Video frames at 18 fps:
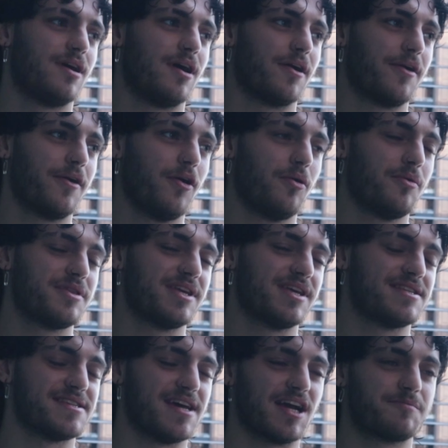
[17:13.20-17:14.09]
I don't know with
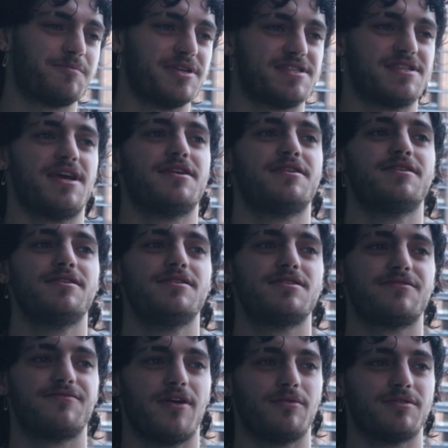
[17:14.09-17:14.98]
the exact
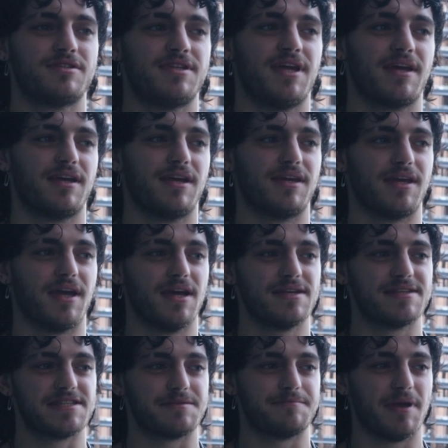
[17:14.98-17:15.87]
percentage. If I were to take a
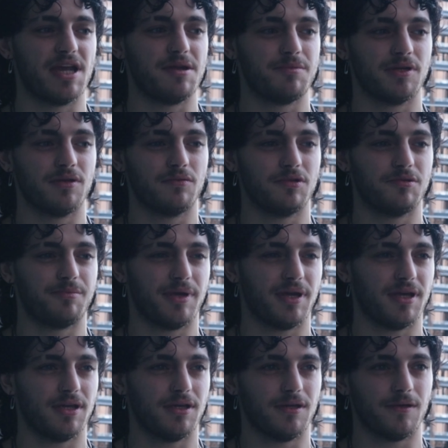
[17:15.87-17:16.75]
guess, maybe it would
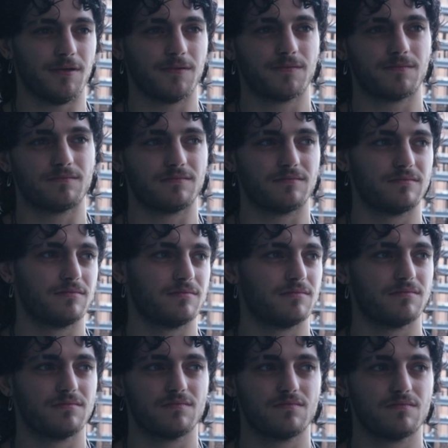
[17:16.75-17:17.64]
be
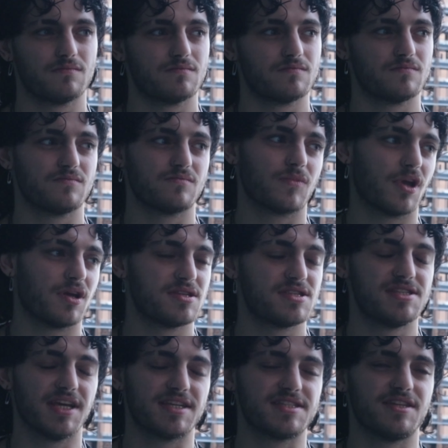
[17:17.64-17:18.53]

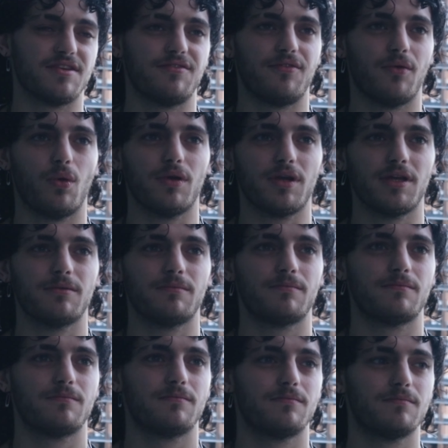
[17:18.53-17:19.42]
60 40,
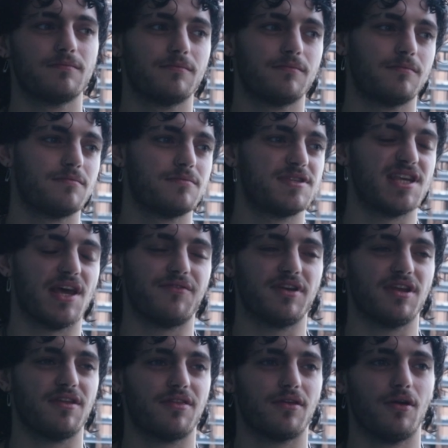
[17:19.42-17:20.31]
yep.
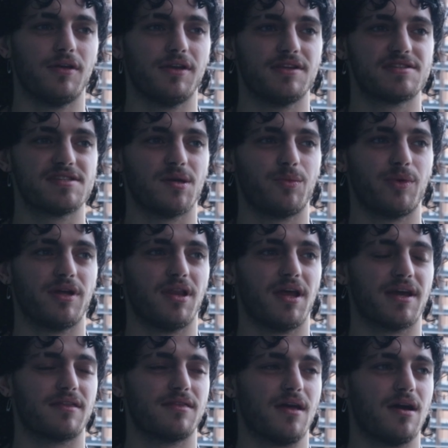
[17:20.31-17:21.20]
70 30, somewhere
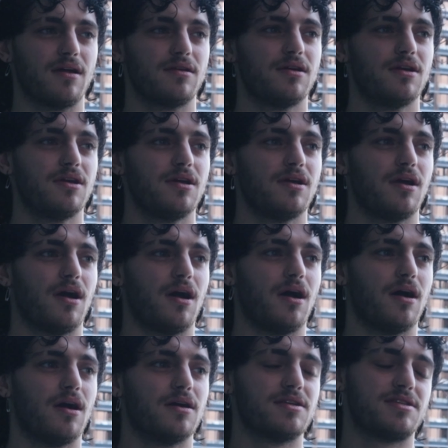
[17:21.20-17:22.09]
like that.
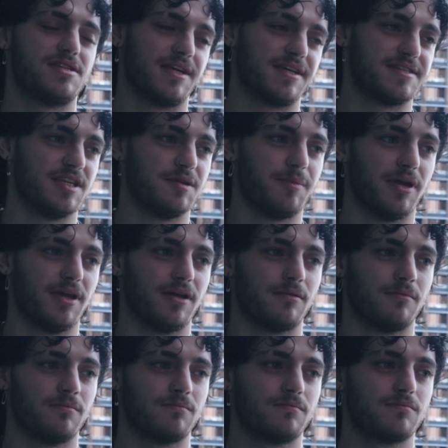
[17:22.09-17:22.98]
Uh, 60
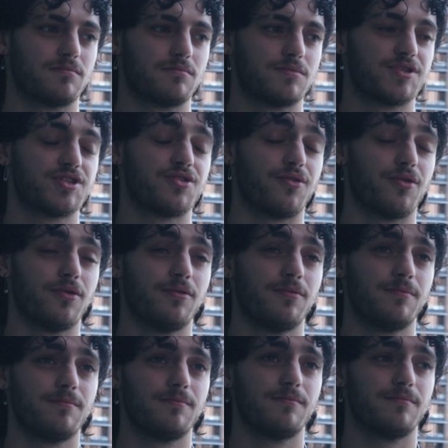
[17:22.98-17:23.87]
being
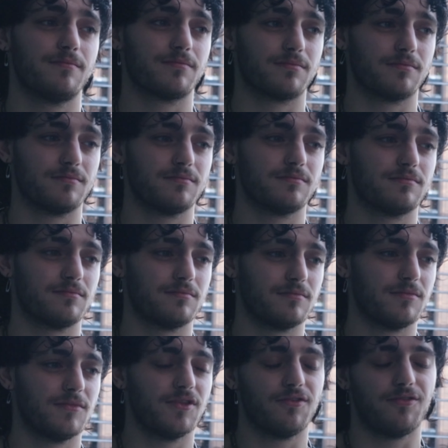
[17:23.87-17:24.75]
true,
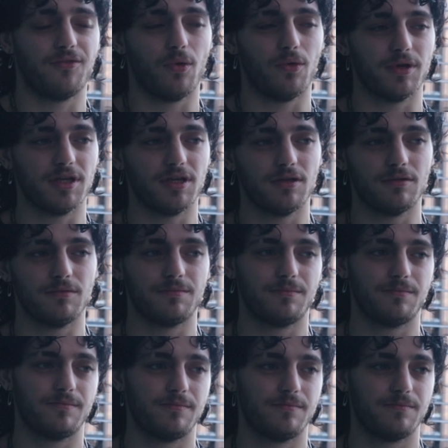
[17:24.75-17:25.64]
and the 40
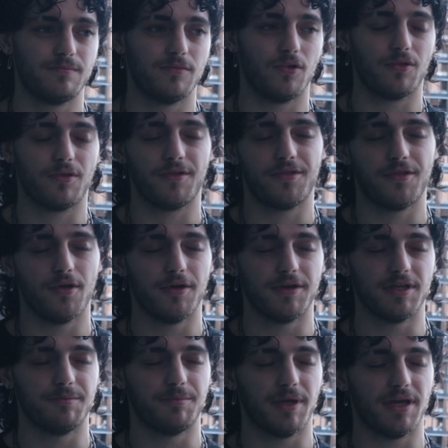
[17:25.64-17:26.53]
or the
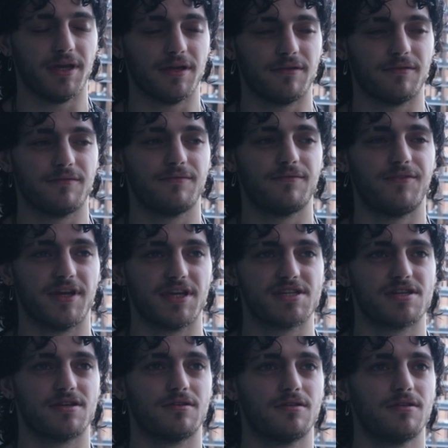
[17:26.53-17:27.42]
30 being
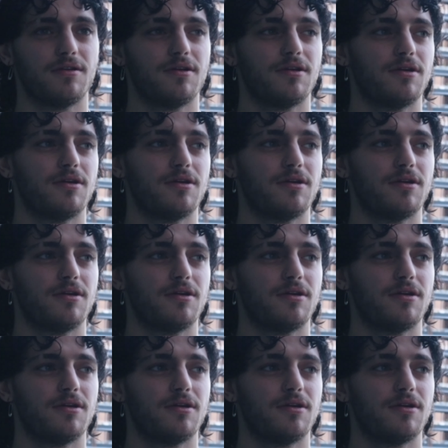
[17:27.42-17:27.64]
fiction.